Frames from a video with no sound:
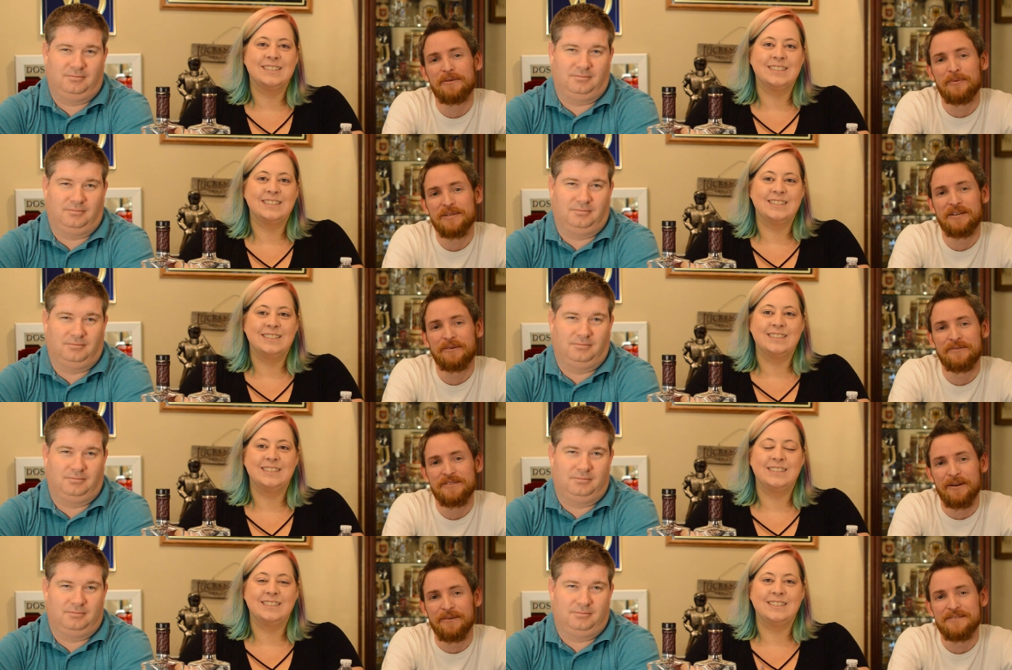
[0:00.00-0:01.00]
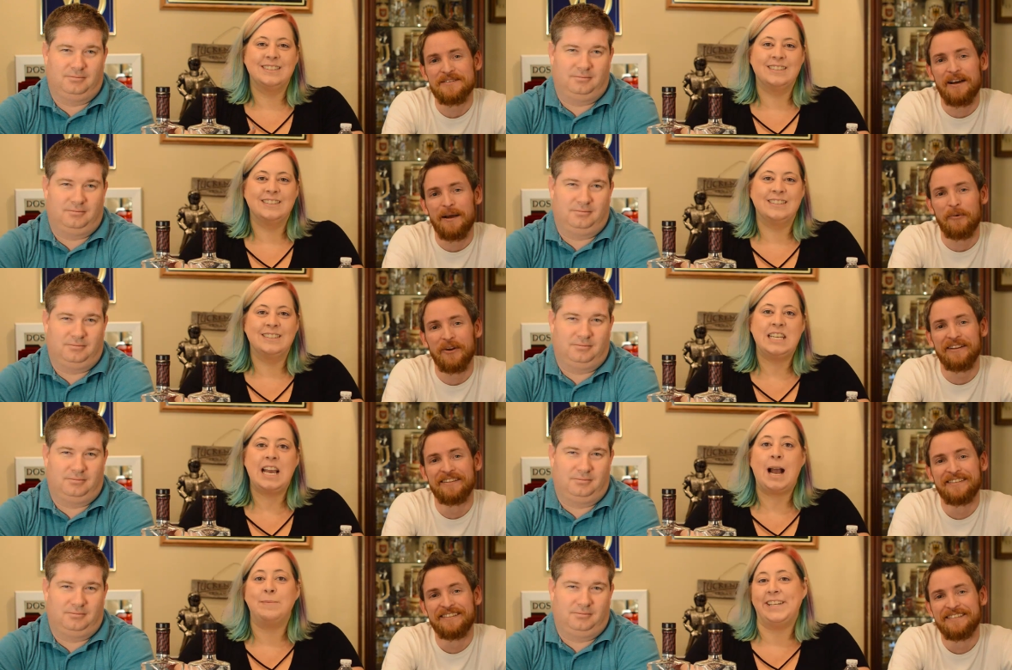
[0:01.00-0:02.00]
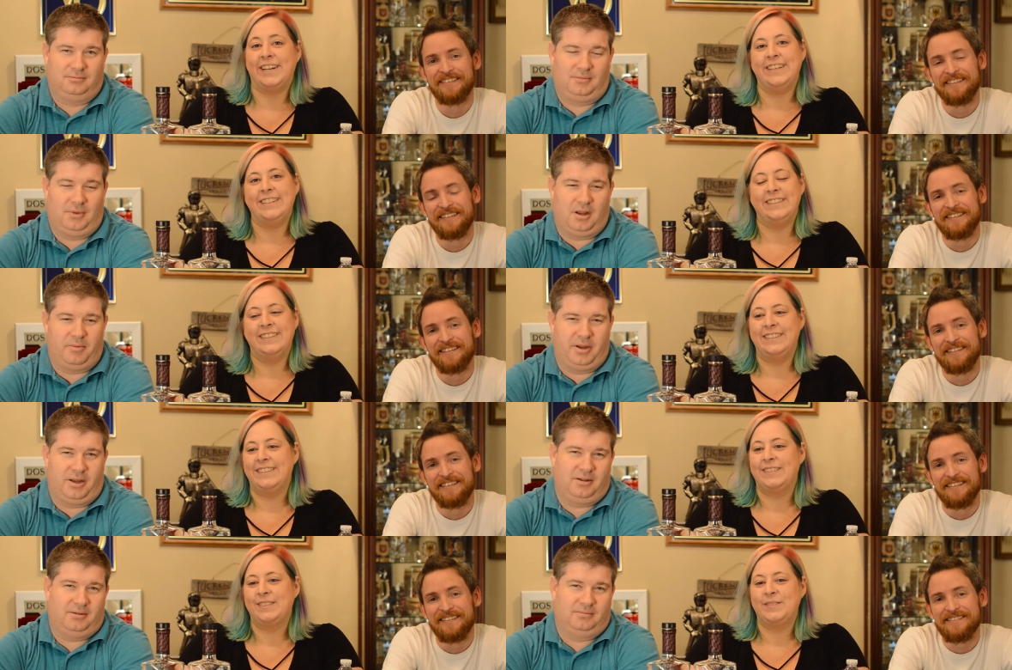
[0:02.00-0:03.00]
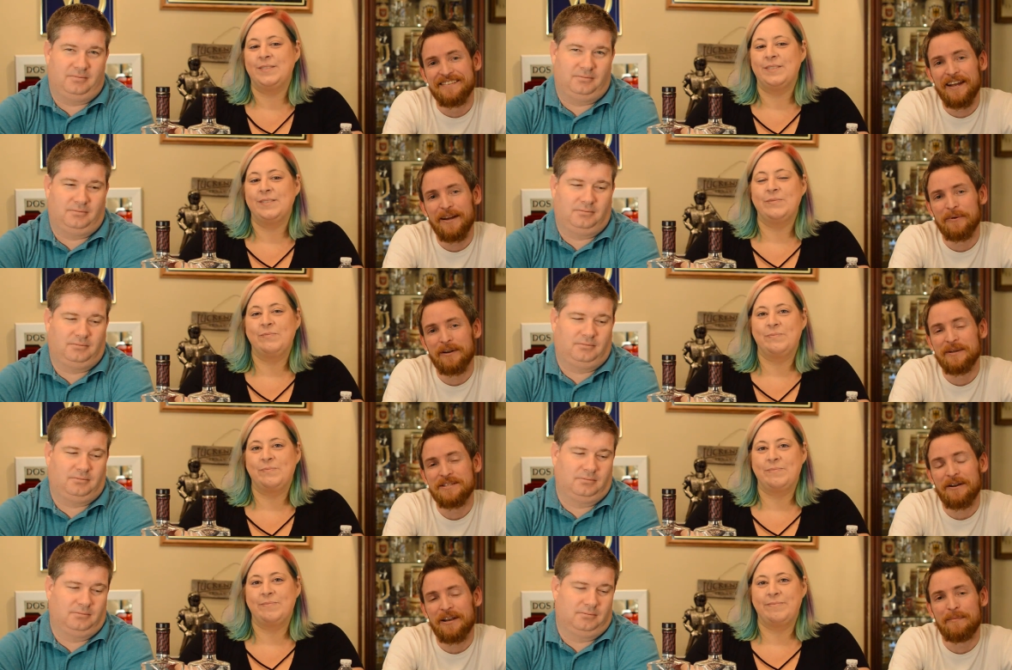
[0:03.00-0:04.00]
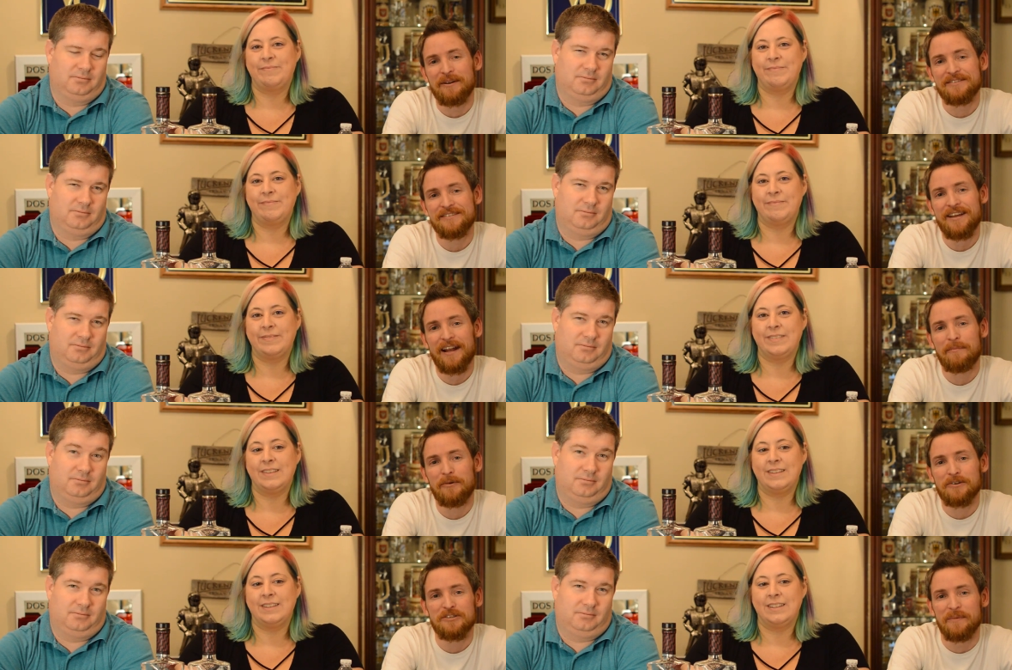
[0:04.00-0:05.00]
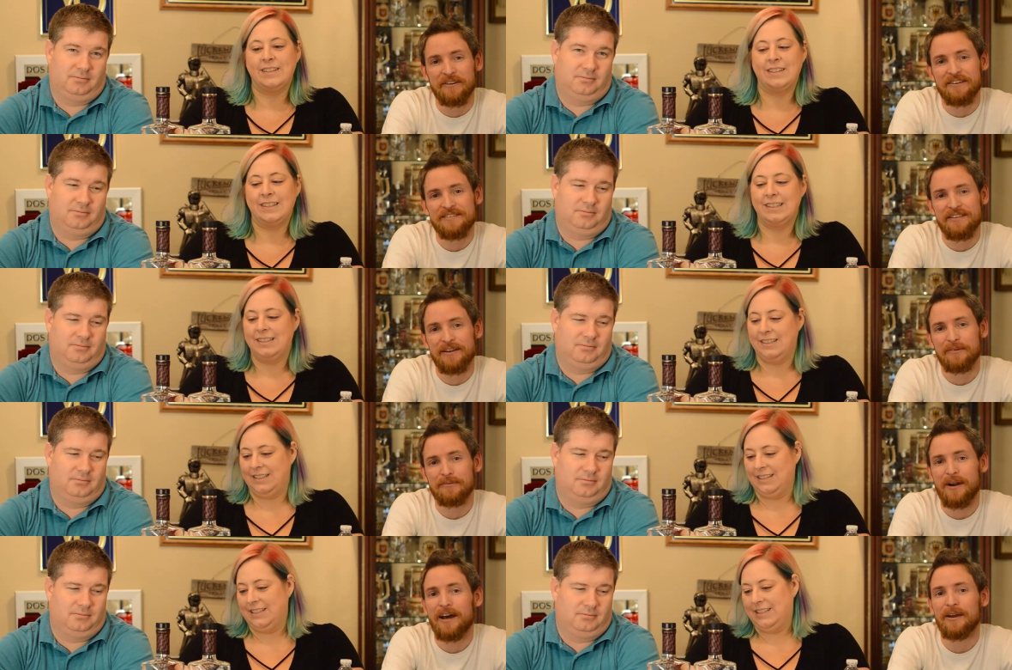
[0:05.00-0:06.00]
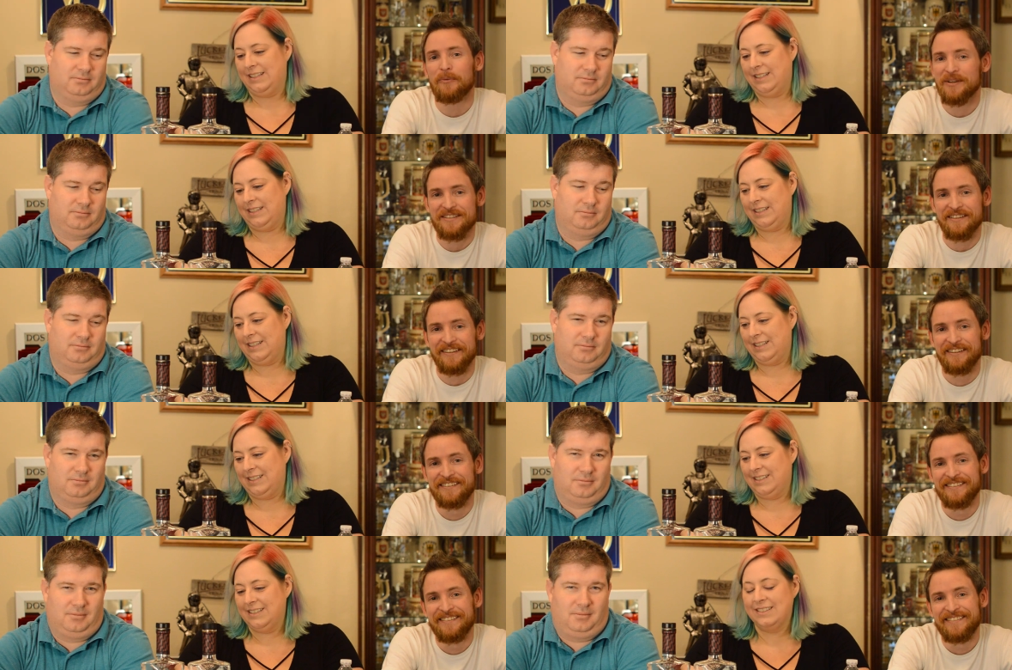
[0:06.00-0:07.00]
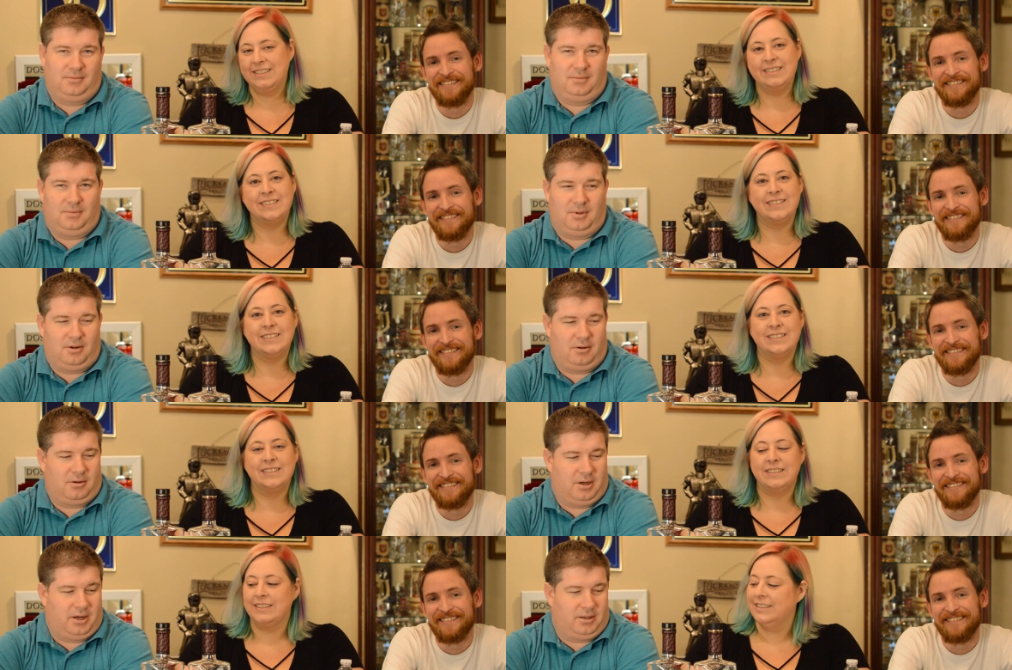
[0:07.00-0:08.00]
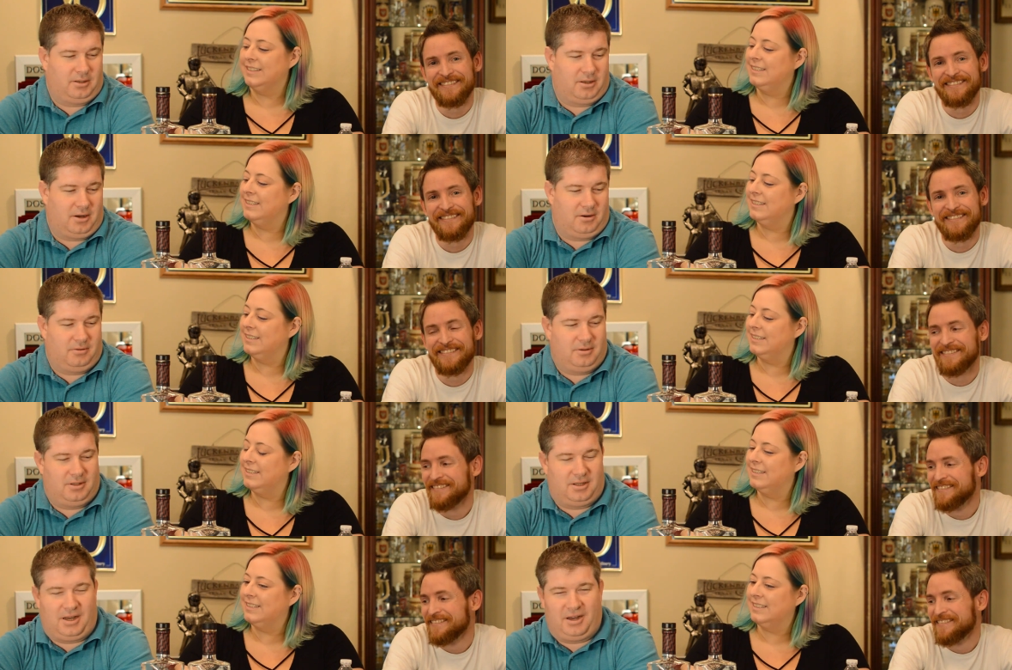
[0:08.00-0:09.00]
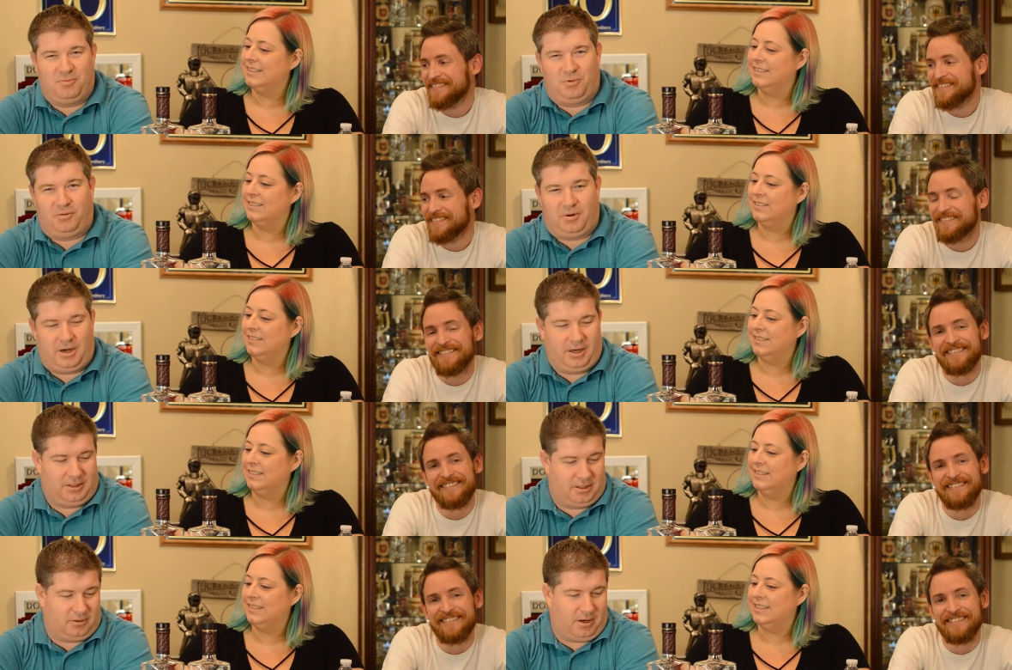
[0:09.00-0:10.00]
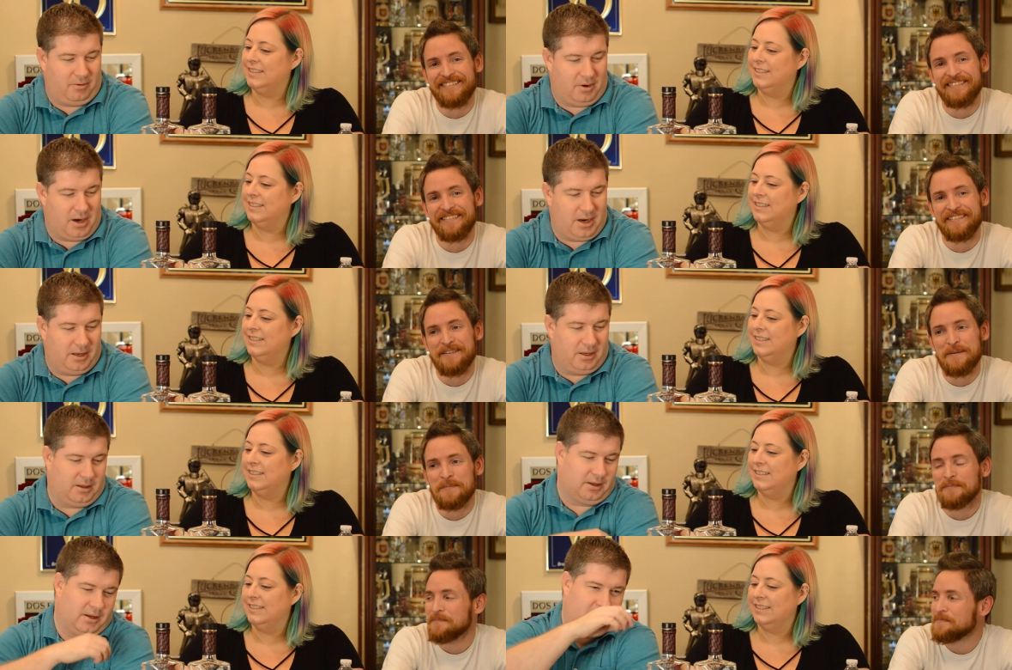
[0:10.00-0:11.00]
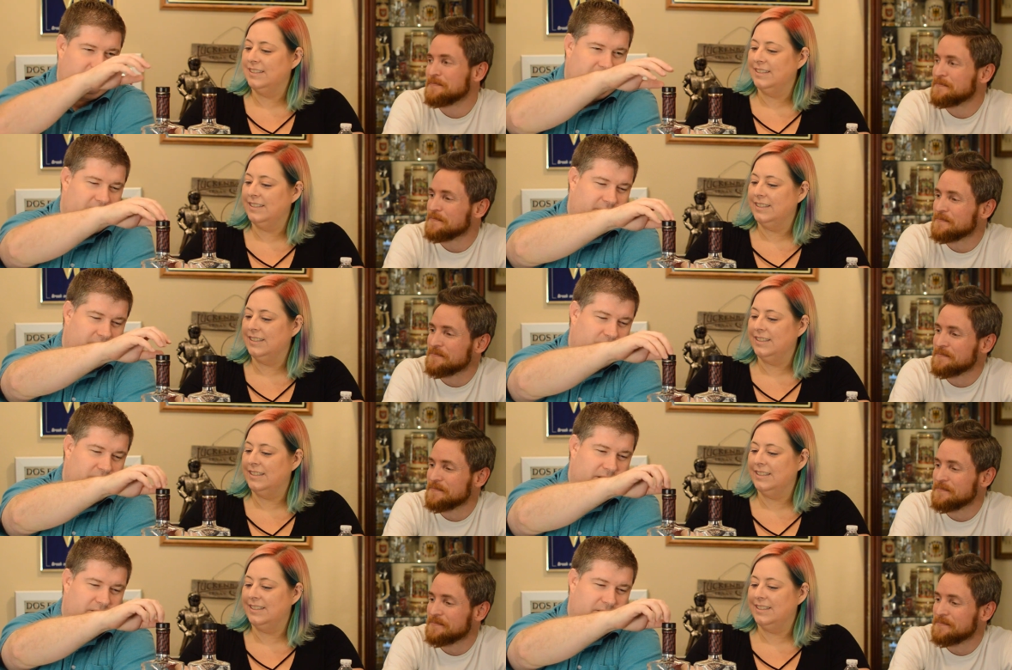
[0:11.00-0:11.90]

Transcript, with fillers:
Speaker 1: the Whiskey Crusaders. I'm Will. I'm Sarah. And I'm Matt. Today we're going to be talking about Sagamore Spirits and their rye
Speaker 2: whiskey. All right, so Sagamore rye. It's a straight rye. Uh, the regular one is